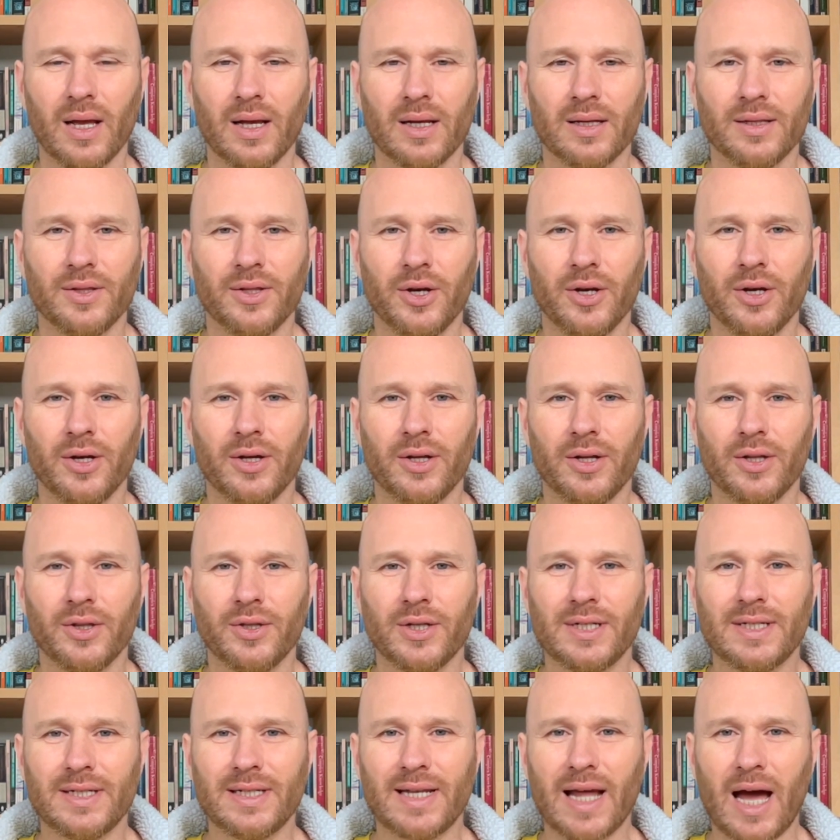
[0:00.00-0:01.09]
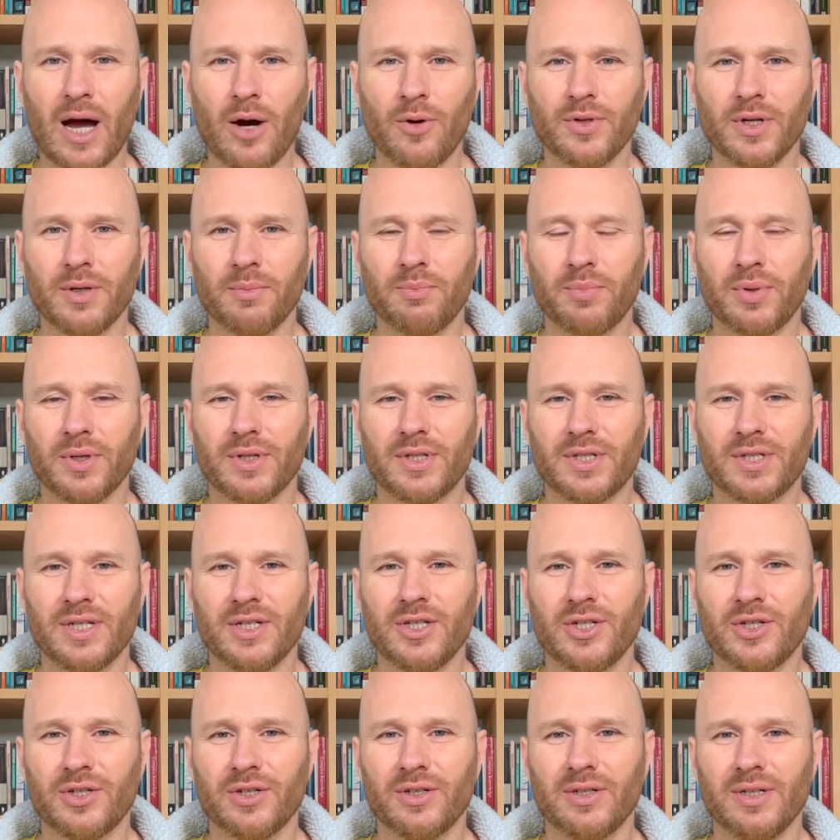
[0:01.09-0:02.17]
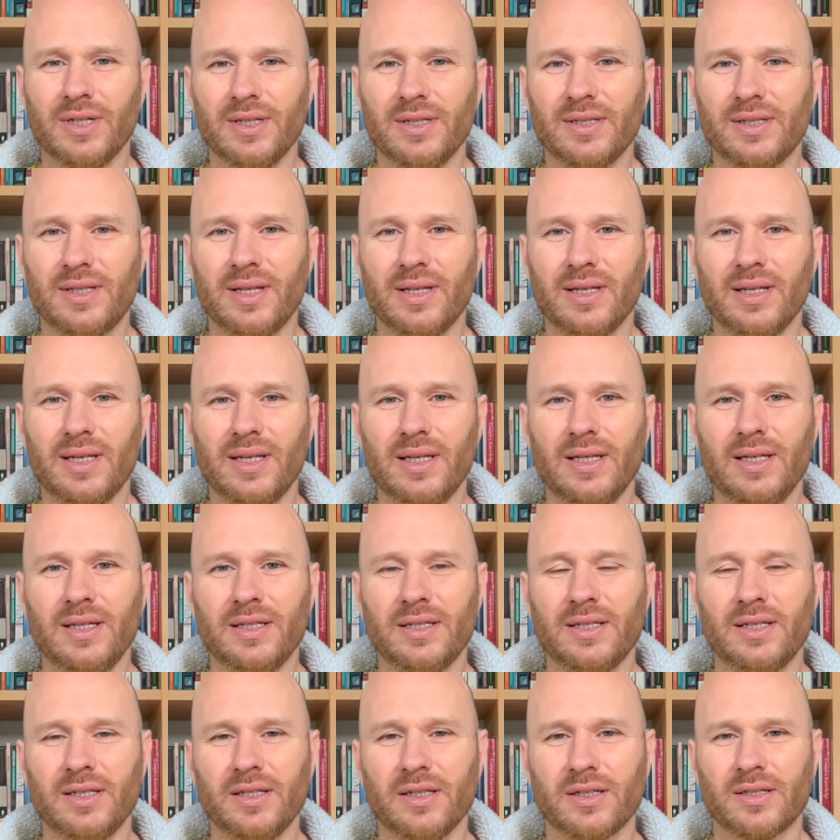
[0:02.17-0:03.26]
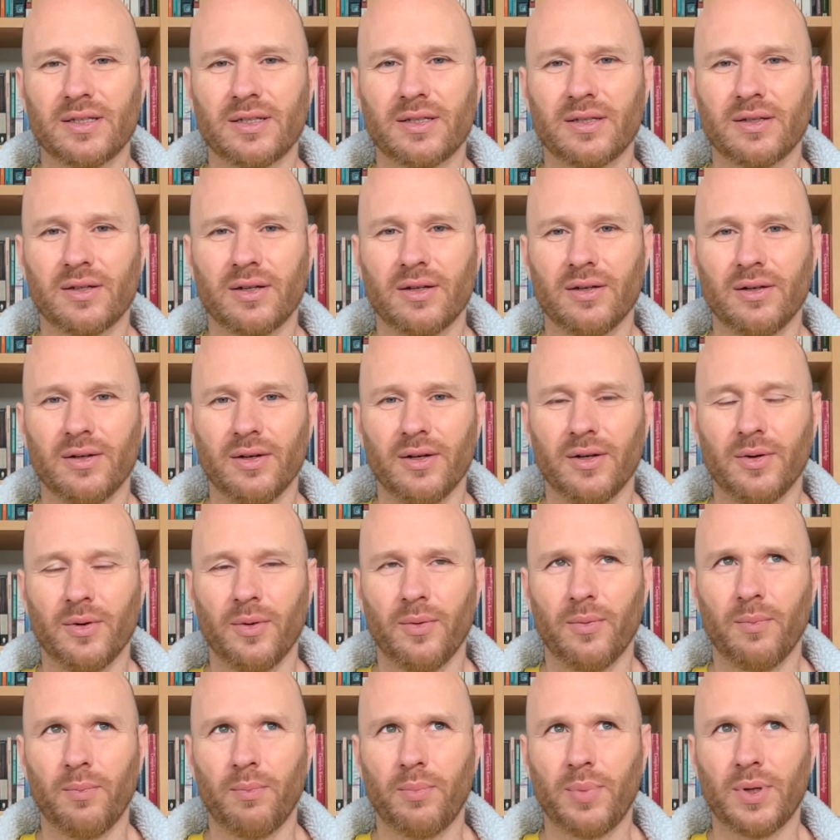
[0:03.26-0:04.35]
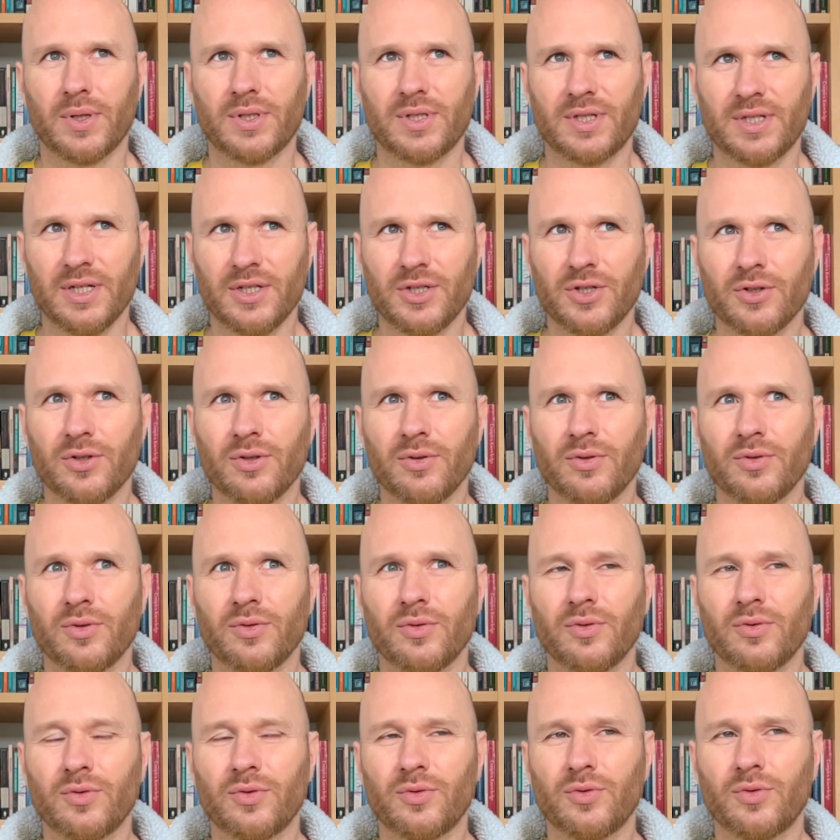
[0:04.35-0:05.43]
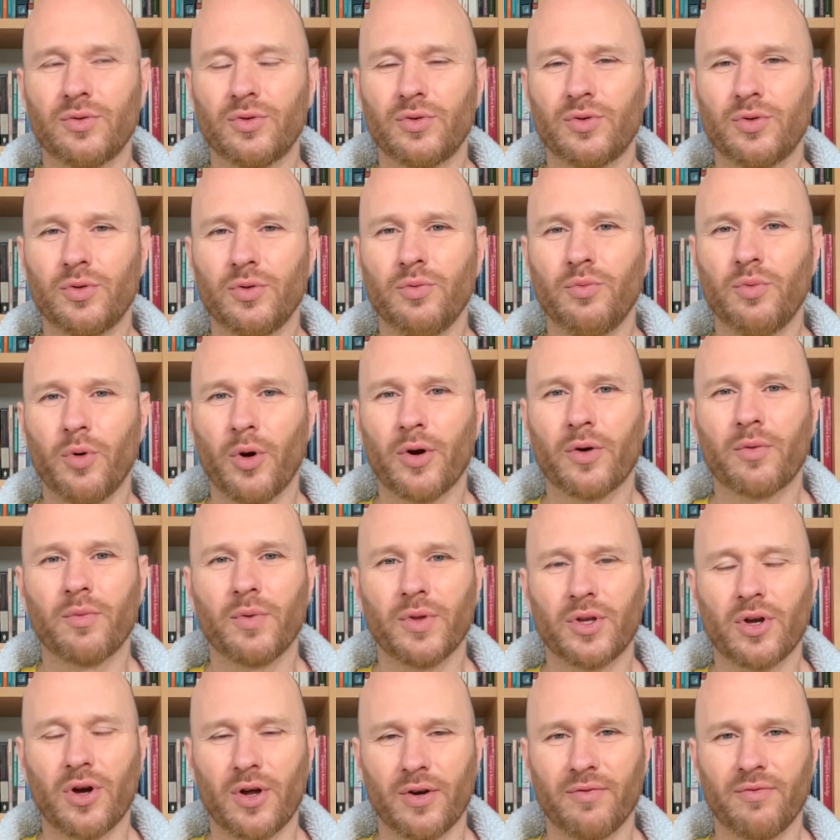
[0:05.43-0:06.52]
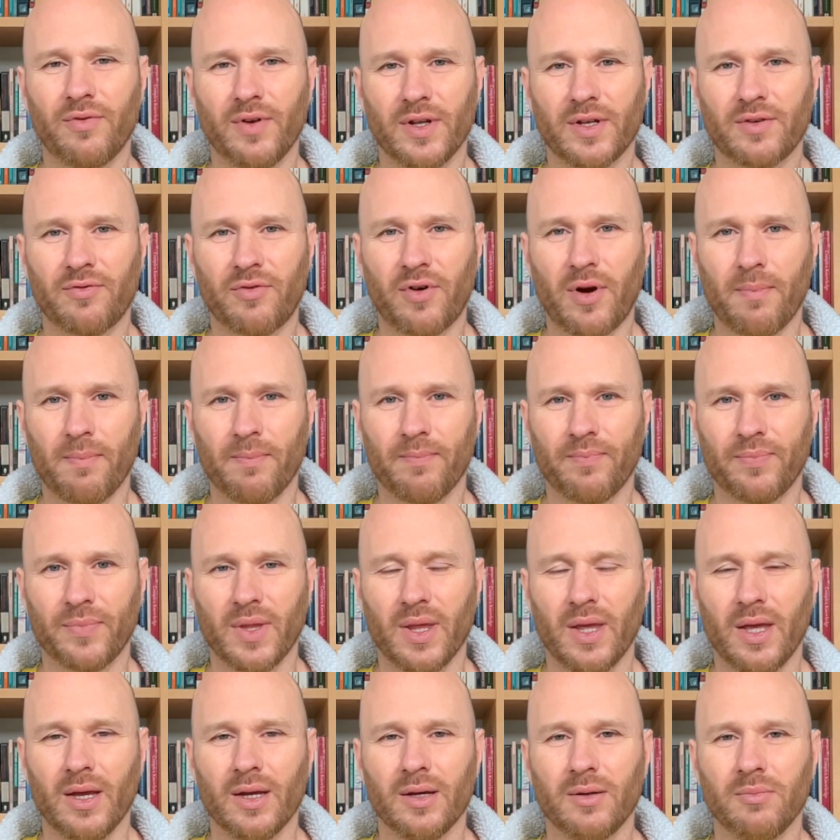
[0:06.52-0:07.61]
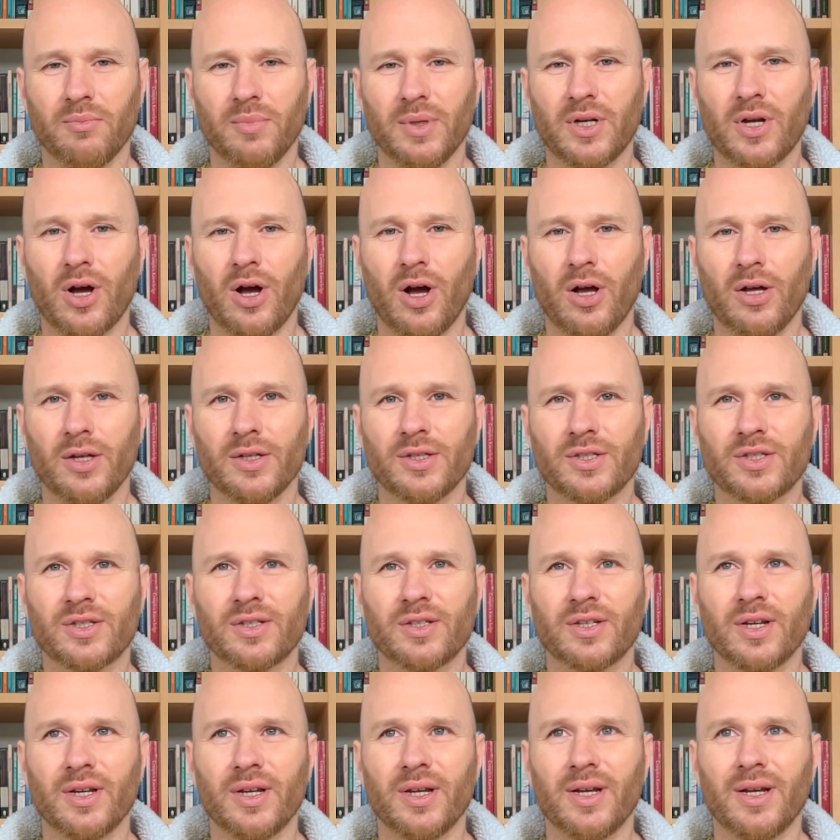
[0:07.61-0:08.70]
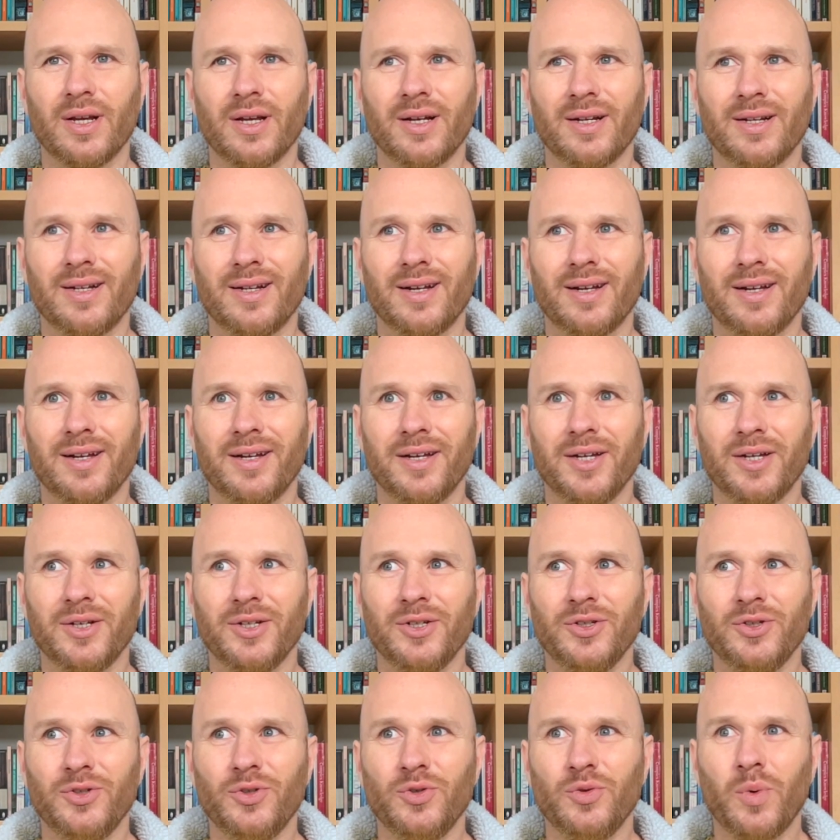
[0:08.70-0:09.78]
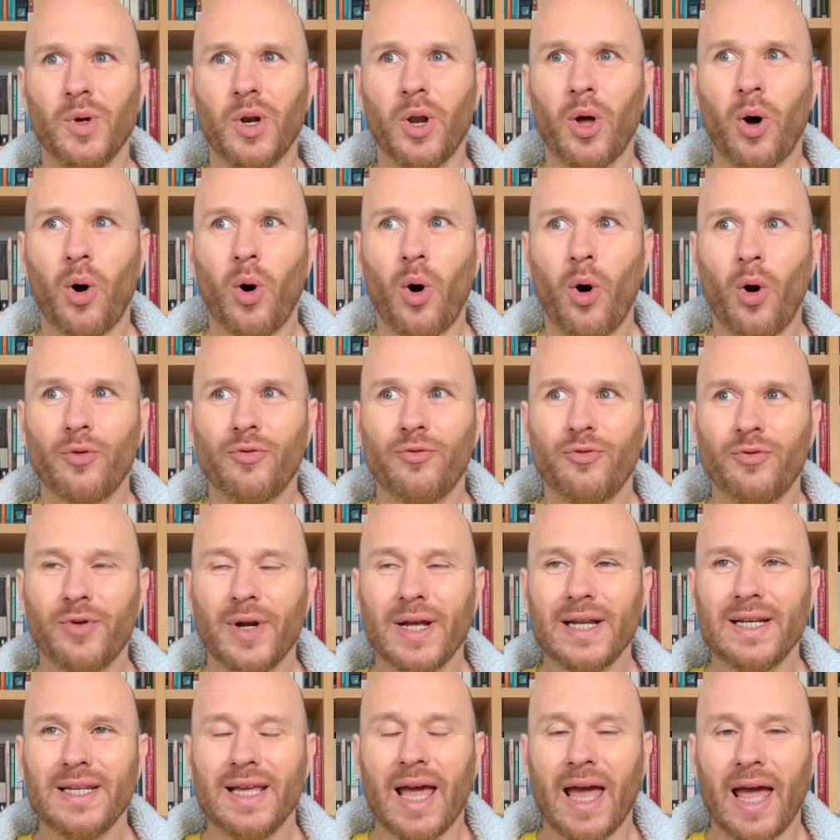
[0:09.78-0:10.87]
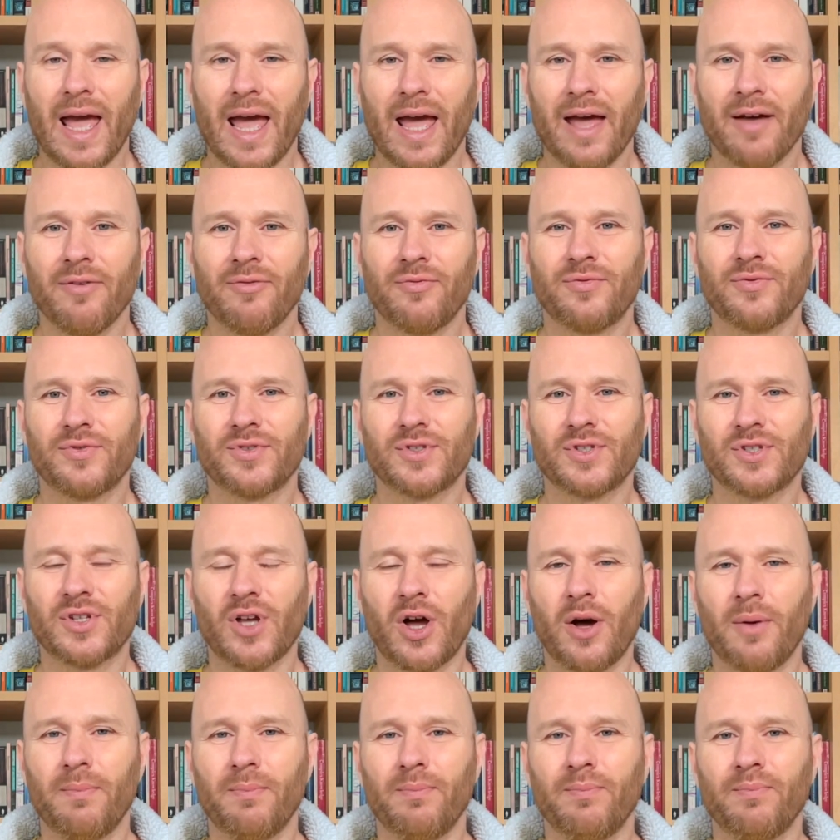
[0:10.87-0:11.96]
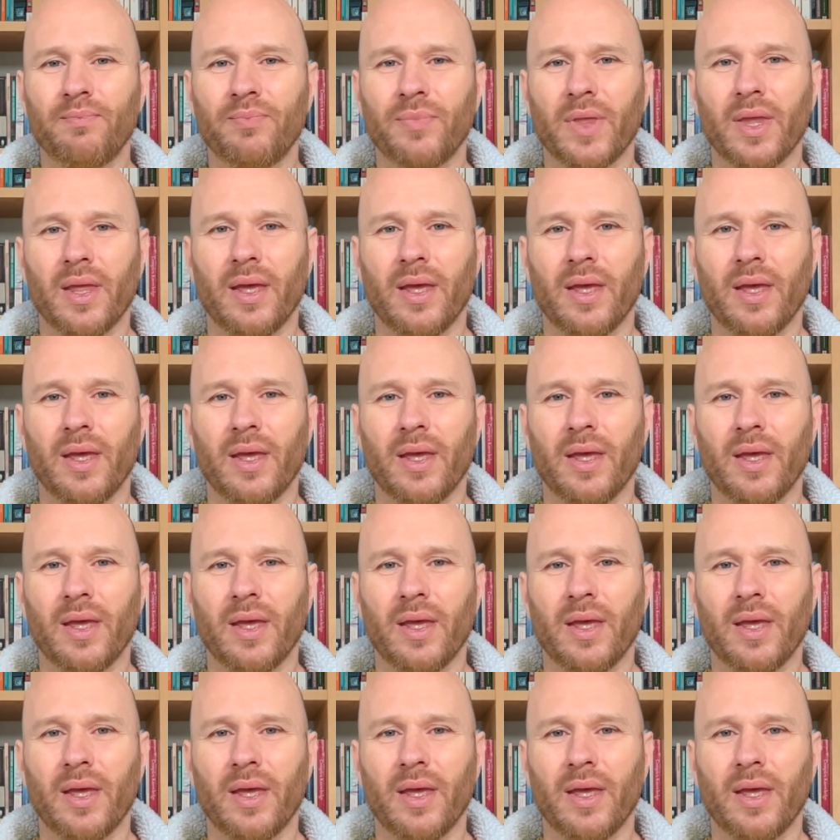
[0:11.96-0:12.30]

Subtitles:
The doubter position is the easiest position to work with conflict from, because you will already have some